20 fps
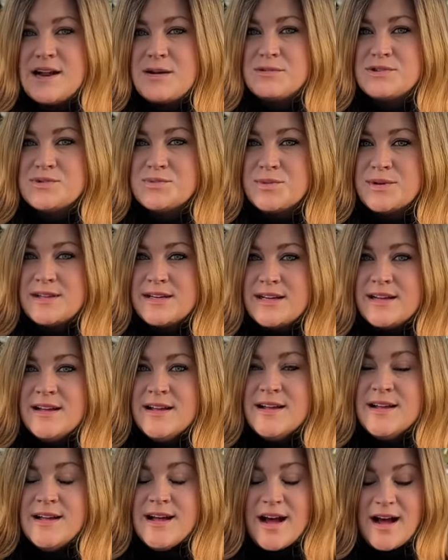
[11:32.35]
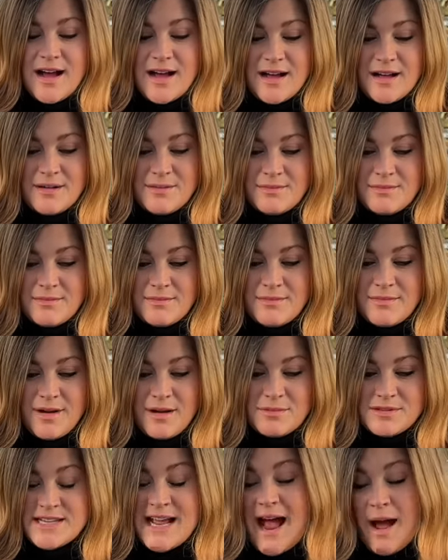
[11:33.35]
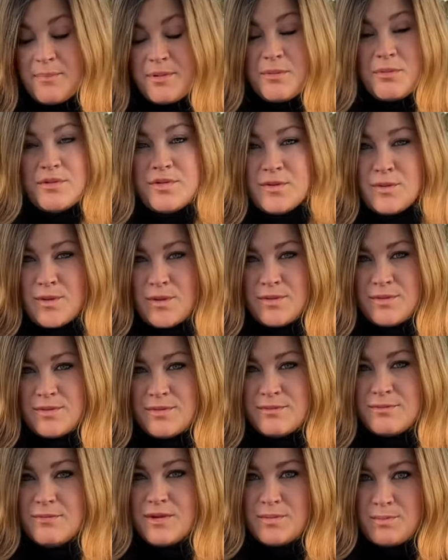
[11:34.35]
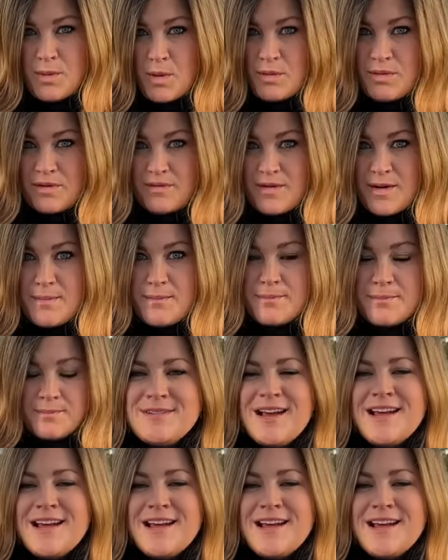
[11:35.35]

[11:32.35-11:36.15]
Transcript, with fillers: I was really, I was happy with the growth with both of them.